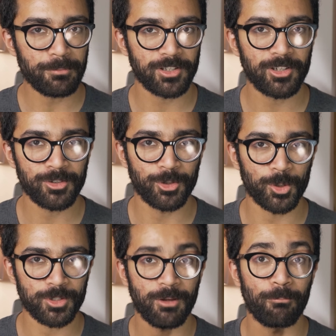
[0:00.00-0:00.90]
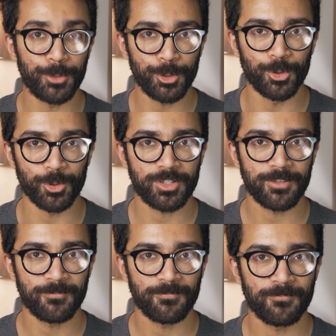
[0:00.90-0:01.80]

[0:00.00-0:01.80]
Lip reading: epsilon naught mu naught.